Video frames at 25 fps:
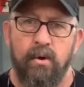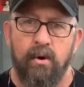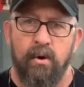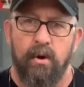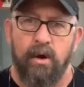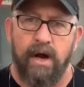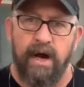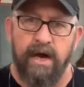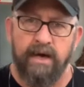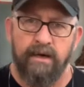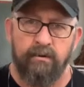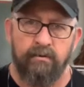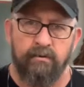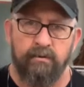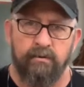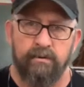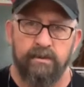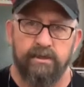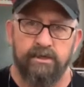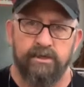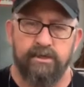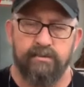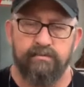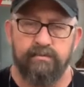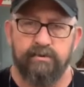I don't want
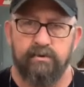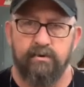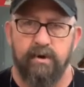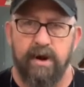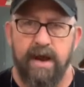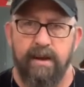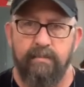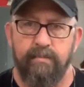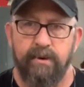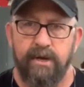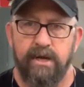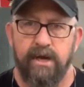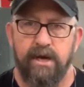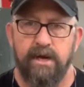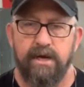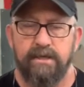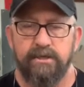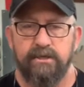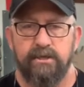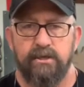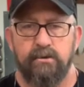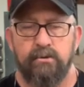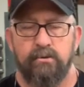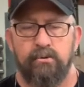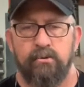to subscribe
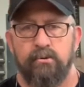because